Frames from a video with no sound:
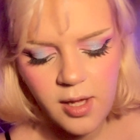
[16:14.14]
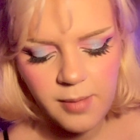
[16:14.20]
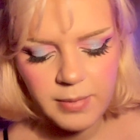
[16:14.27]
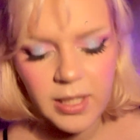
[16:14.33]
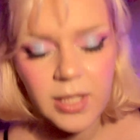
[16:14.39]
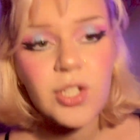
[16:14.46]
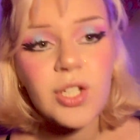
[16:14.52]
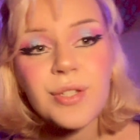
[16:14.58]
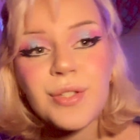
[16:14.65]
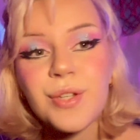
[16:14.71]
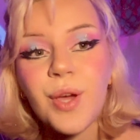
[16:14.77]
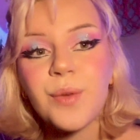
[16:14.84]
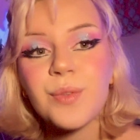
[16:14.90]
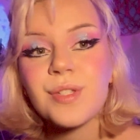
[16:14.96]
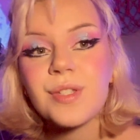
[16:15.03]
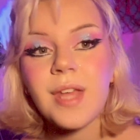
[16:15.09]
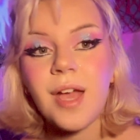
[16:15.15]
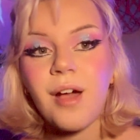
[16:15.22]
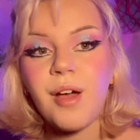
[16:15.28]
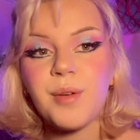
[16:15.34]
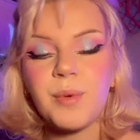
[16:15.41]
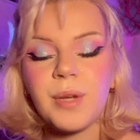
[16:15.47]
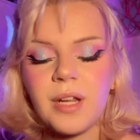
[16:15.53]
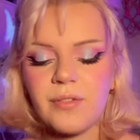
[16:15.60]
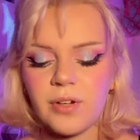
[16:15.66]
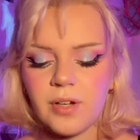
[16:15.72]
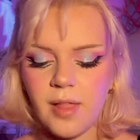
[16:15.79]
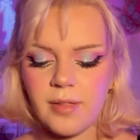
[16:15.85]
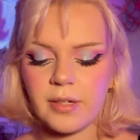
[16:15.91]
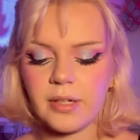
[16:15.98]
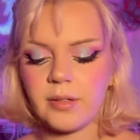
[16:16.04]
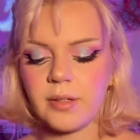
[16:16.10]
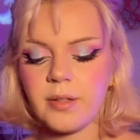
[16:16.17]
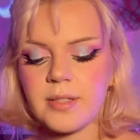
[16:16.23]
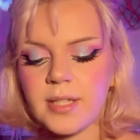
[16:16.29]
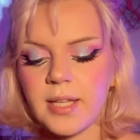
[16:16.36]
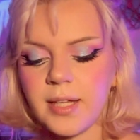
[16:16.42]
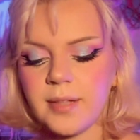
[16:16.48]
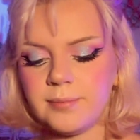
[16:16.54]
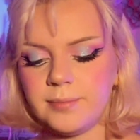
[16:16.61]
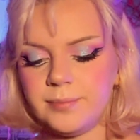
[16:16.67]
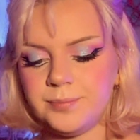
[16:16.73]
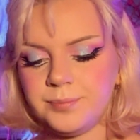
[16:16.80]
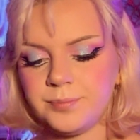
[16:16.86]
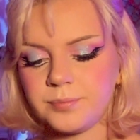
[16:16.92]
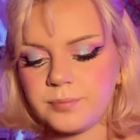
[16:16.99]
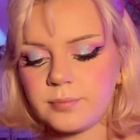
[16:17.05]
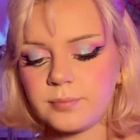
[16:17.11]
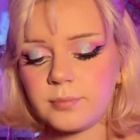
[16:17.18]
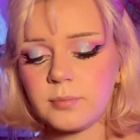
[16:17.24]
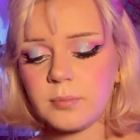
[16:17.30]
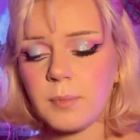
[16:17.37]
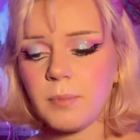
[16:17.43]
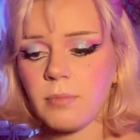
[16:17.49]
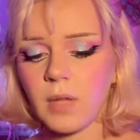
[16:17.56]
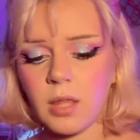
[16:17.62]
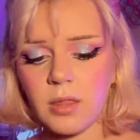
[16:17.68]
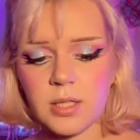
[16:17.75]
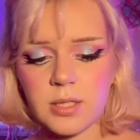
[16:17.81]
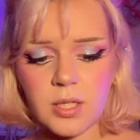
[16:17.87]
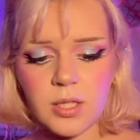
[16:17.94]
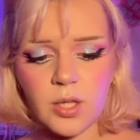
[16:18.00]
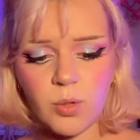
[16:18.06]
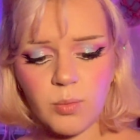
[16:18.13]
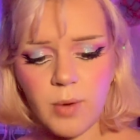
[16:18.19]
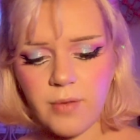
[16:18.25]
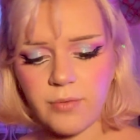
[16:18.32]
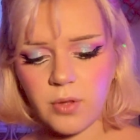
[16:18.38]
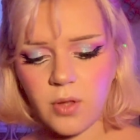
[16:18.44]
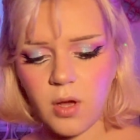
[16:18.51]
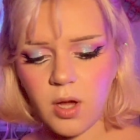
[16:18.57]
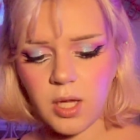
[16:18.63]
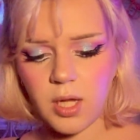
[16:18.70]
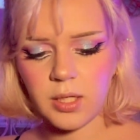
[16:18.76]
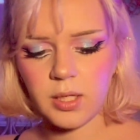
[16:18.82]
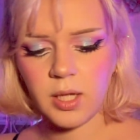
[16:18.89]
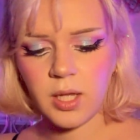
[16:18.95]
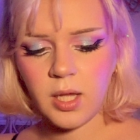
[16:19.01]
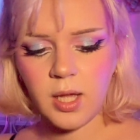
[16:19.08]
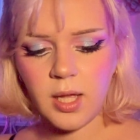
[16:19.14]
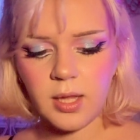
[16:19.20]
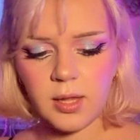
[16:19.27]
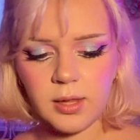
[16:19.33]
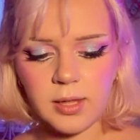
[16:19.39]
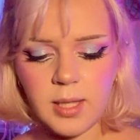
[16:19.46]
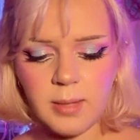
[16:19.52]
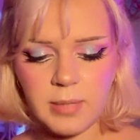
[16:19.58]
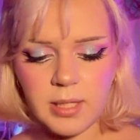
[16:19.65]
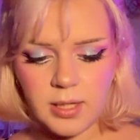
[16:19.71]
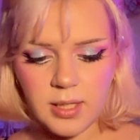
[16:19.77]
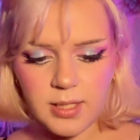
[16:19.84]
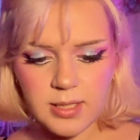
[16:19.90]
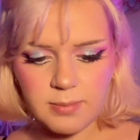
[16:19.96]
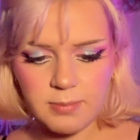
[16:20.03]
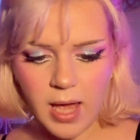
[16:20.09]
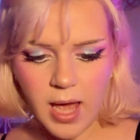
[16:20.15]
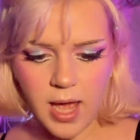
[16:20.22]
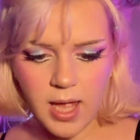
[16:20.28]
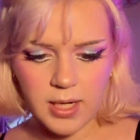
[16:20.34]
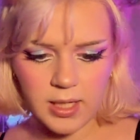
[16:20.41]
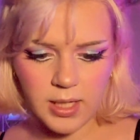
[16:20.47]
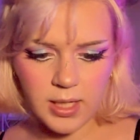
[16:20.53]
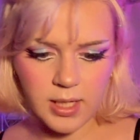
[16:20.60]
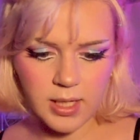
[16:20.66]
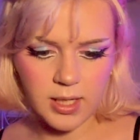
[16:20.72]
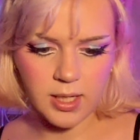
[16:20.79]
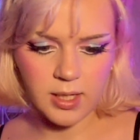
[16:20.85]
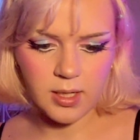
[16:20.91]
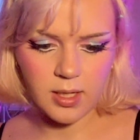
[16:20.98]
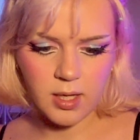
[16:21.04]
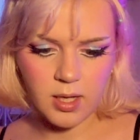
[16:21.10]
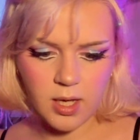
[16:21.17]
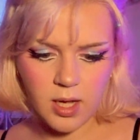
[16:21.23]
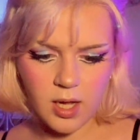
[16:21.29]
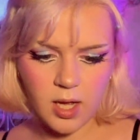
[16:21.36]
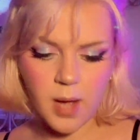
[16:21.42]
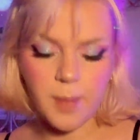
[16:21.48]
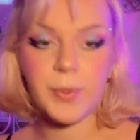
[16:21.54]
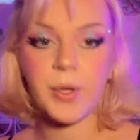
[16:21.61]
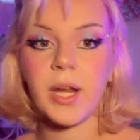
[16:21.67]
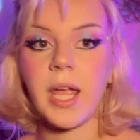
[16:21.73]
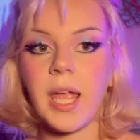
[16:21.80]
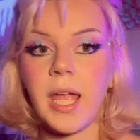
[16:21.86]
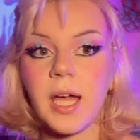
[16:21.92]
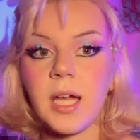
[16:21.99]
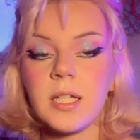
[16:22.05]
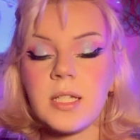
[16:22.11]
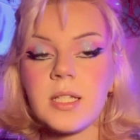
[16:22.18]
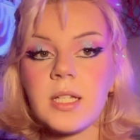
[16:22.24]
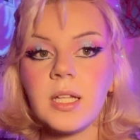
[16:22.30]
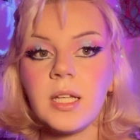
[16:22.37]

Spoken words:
It just tones down whatever color you're using. This is the Revlon Limitless Matte in Upper Hand,